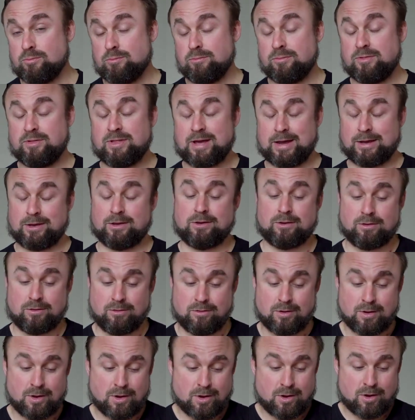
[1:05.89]
Since
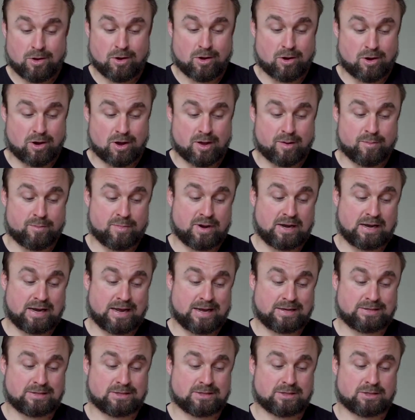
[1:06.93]
recording this podcast,
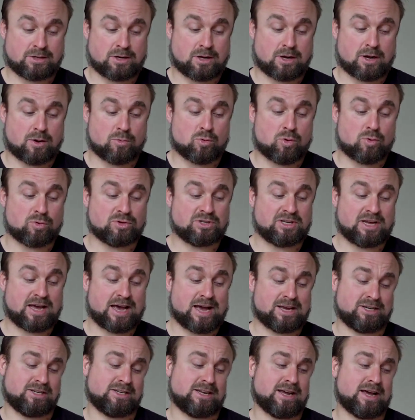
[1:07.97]
Mark has taken it upon
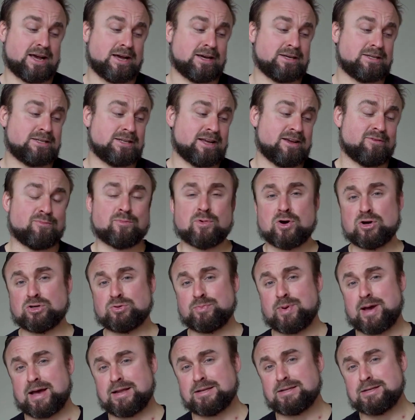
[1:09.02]
himself to head to
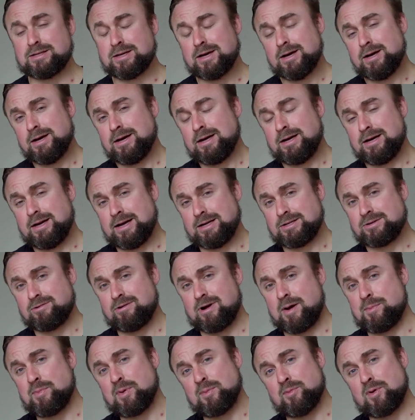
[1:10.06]
Ukraine with
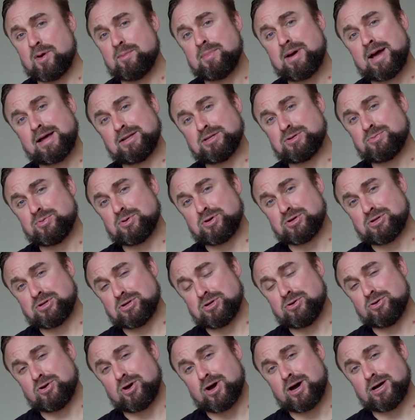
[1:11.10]
vital medical
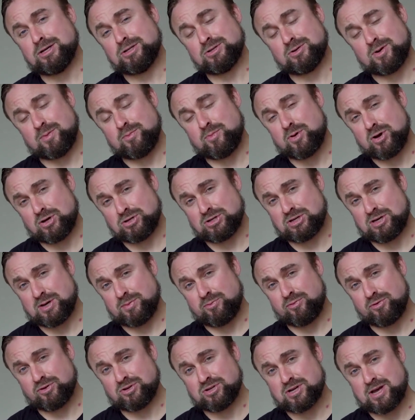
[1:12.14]
supplies and
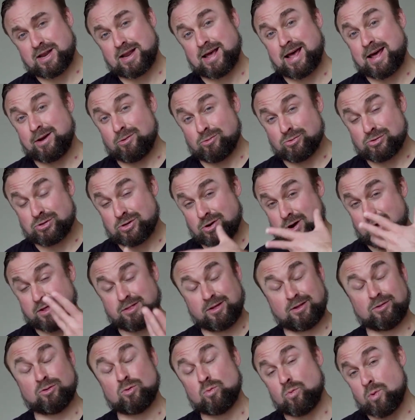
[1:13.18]
to train
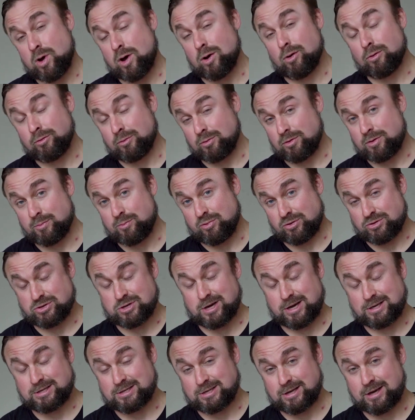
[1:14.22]
trauma and resilience
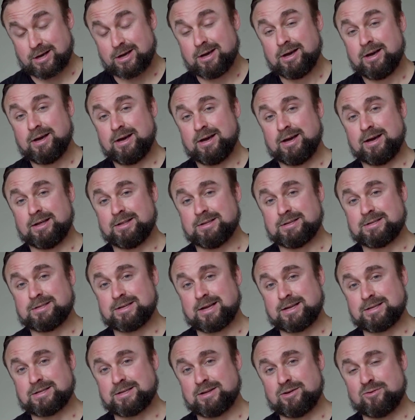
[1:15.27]
trainers on the
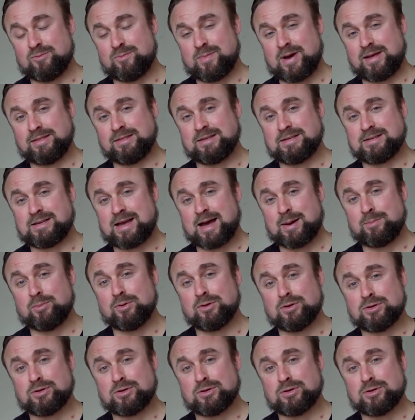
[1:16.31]
ground in Lviv.